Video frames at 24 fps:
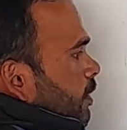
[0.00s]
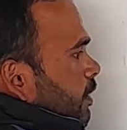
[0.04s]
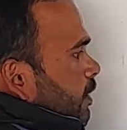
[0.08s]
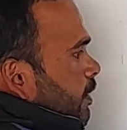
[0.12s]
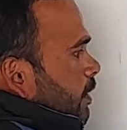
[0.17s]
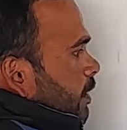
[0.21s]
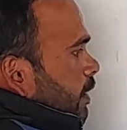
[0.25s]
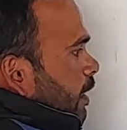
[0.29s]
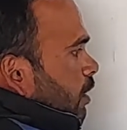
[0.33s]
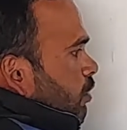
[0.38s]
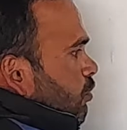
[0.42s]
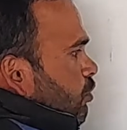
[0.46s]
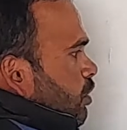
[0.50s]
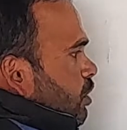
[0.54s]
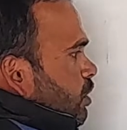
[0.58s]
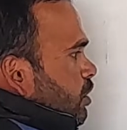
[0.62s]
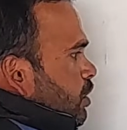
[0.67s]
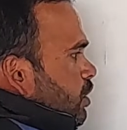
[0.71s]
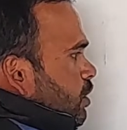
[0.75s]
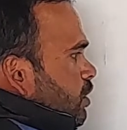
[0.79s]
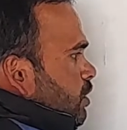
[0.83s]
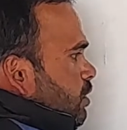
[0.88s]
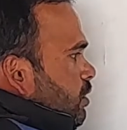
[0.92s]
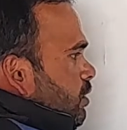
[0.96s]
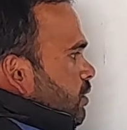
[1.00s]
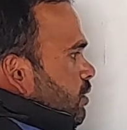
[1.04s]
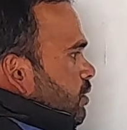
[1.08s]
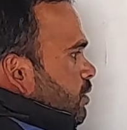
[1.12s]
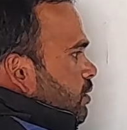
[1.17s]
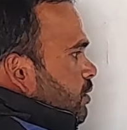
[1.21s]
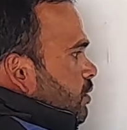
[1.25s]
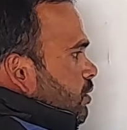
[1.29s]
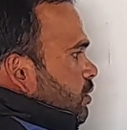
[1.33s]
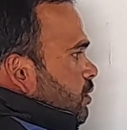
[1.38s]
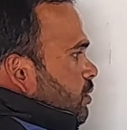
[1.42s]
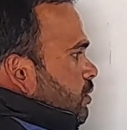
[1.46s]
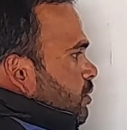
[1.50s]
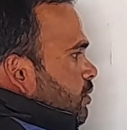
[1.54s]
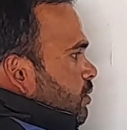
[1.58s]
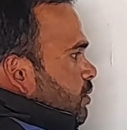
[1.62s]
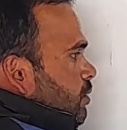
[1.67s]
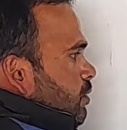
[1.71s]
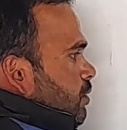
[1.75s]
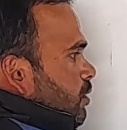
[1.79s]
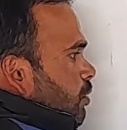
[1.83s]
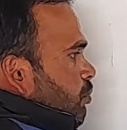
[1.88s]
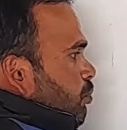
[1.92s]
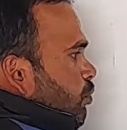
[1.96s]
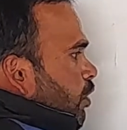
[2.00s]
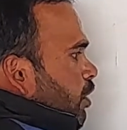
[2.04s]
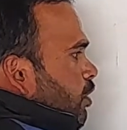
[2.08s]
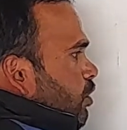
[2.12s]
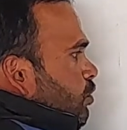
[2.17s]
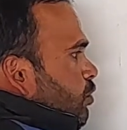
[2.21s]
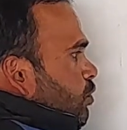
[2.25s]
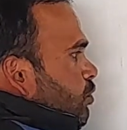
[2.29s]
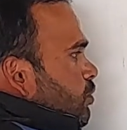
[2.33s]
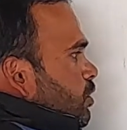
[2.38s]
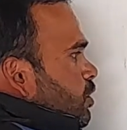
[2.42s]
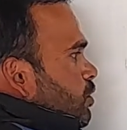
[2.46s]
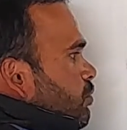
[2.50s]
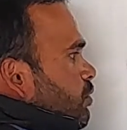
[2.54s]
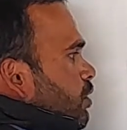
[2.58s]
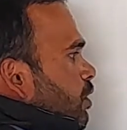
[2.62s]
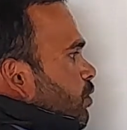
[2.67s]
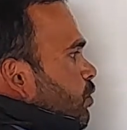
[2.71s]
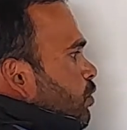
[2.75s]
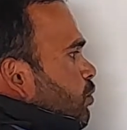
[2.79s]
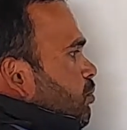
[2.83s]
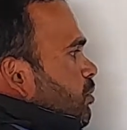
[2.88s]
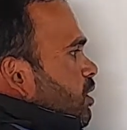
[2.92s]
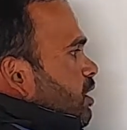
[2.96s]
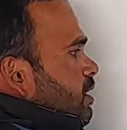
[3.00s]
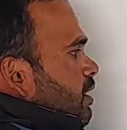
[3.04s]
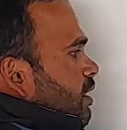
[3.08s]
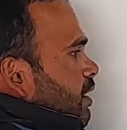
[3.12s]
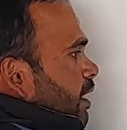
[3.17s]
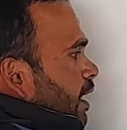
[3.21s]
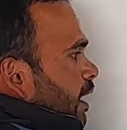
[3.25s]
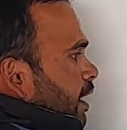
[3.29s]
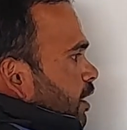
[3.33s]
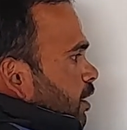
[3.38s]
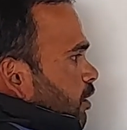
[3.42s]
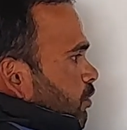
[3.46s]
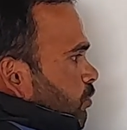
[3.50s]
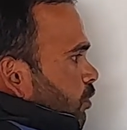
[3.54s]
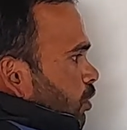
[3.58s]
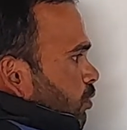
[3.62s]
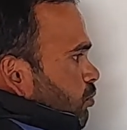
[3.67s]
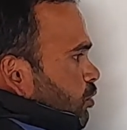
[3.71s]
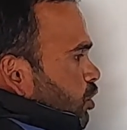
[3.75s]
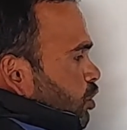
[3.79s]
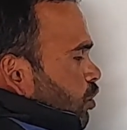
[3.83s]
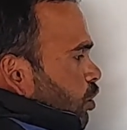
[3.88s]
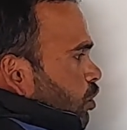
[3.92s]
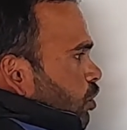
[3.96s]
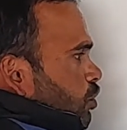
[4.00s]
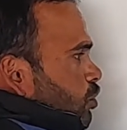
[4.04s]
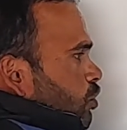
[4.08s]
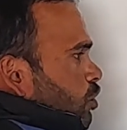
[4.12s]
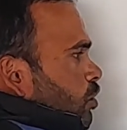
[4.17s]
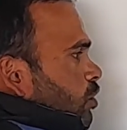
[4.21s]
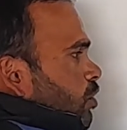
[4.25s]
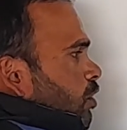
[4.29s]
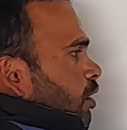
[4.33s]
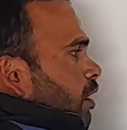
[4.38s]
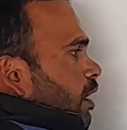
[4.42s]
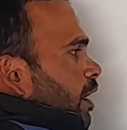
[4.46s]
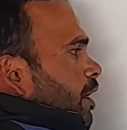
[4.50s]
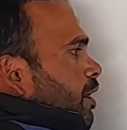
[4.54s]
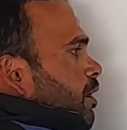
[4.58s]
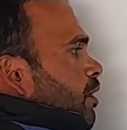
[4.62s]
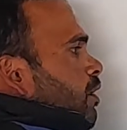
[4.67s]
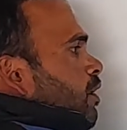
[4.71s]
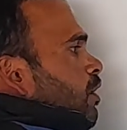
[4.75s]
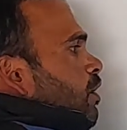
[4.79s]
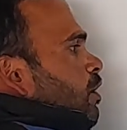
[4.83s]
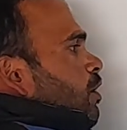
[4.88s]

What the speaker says: Now this is the point through which we have to measure the angle from this horizontal line